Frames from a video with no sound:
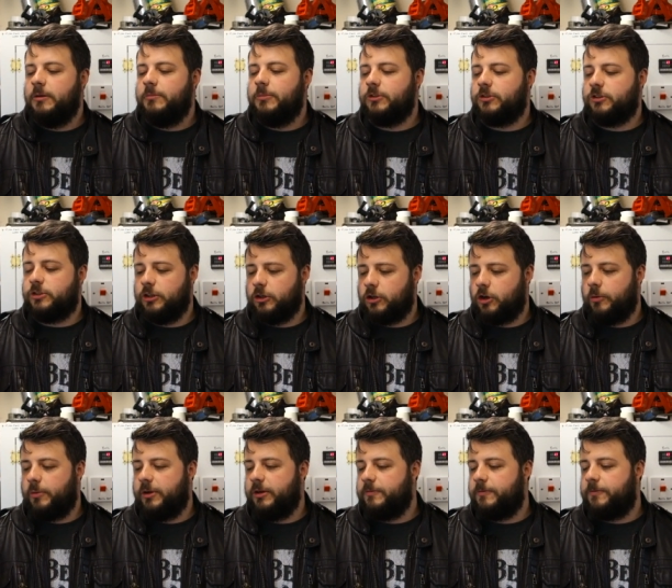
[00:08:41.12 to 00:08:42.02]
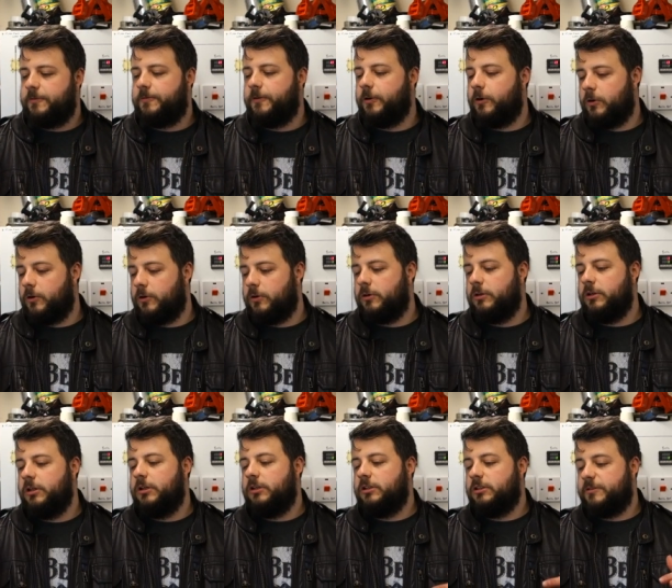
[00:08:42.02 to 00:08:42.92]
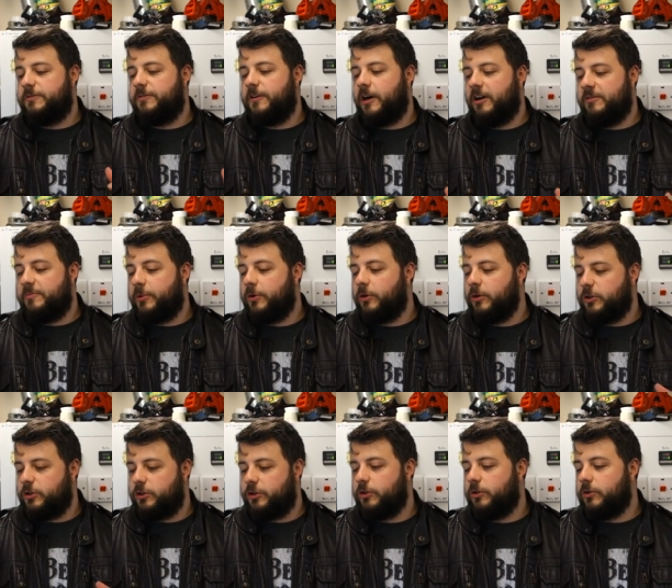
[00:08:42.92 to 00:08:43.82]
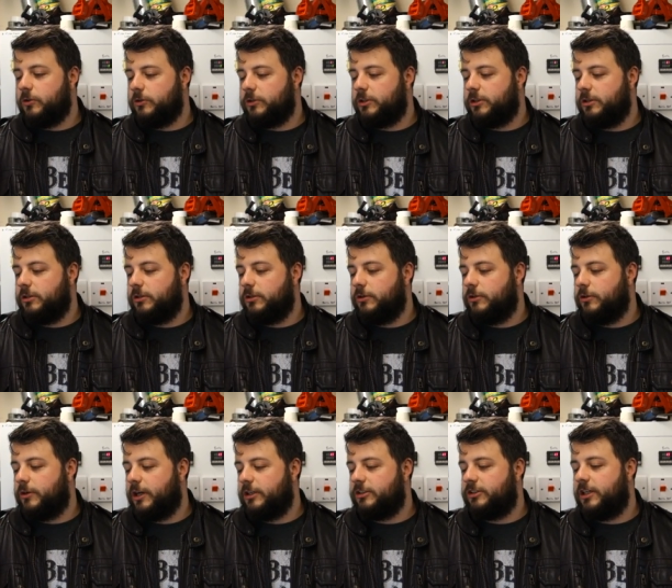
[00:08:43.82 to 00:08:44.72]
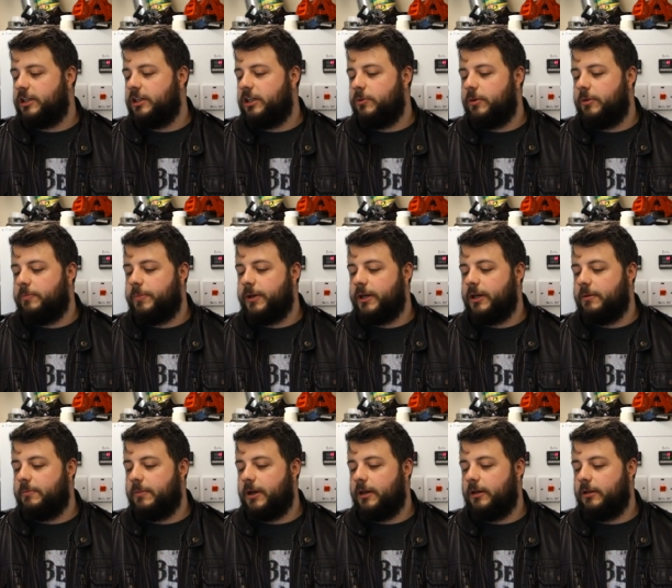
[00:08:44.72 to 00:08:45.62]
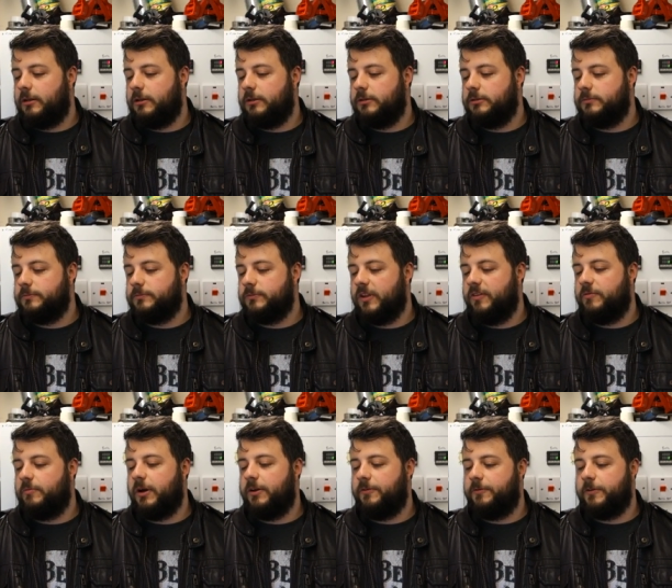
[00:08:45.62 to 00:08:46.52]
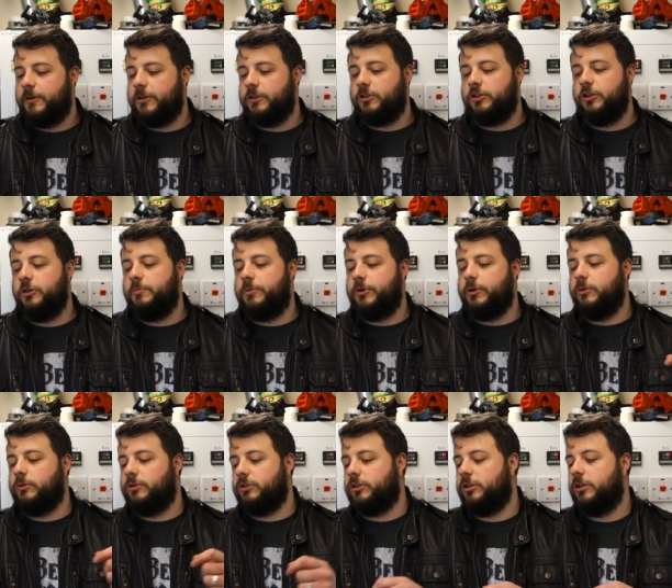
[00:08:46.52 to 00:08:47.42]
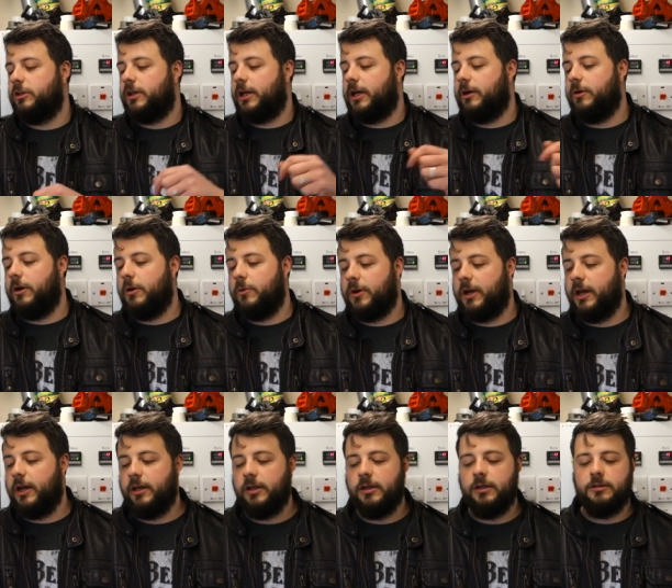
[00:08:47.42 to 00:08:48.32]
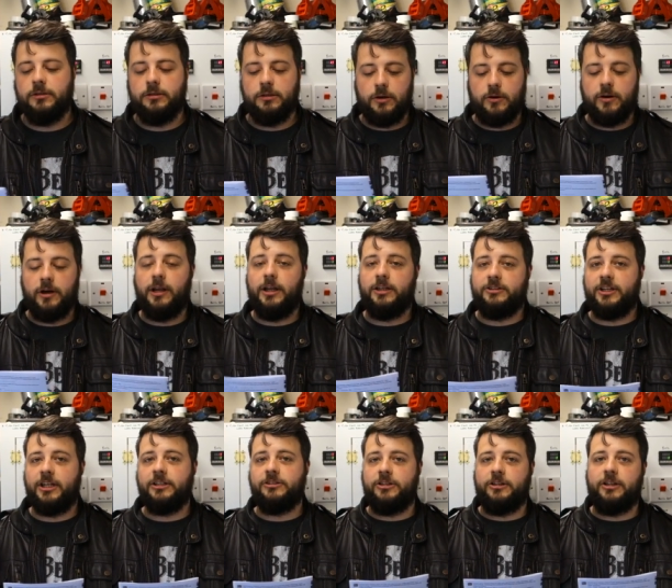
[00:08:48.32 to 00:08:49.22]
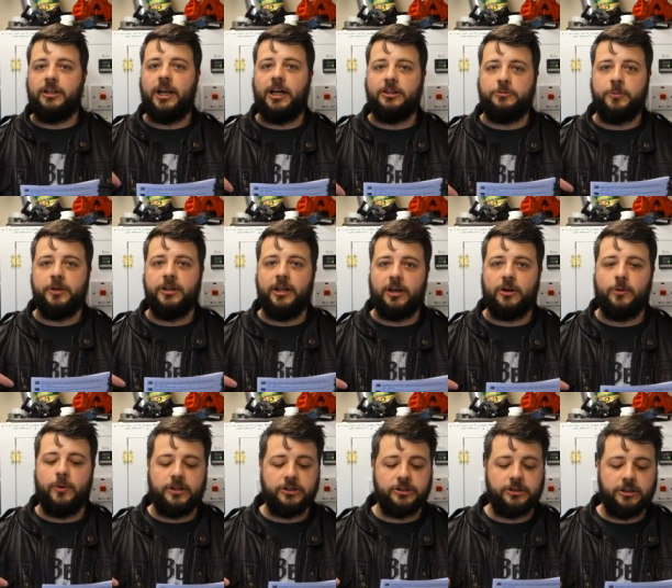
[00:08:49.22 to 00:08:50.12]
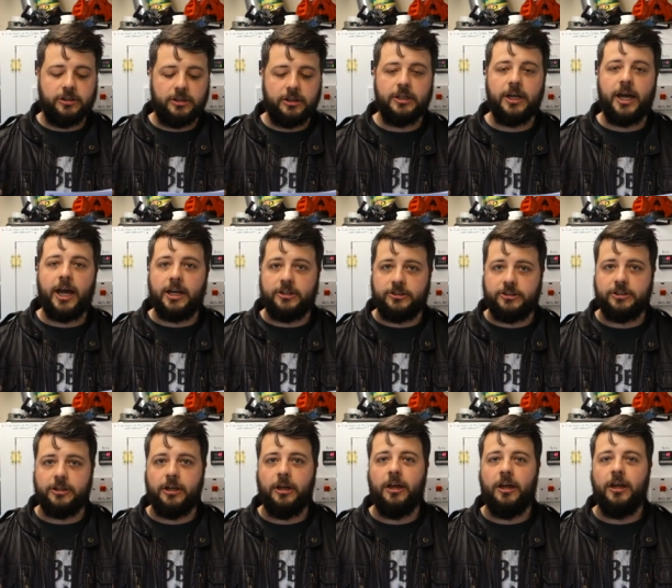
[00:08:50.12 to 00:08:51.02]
but still coming four to five points short. Could I send you a beer mail if my first two brews turn out okay? Alright, let's answer the last bit of that question. Yes,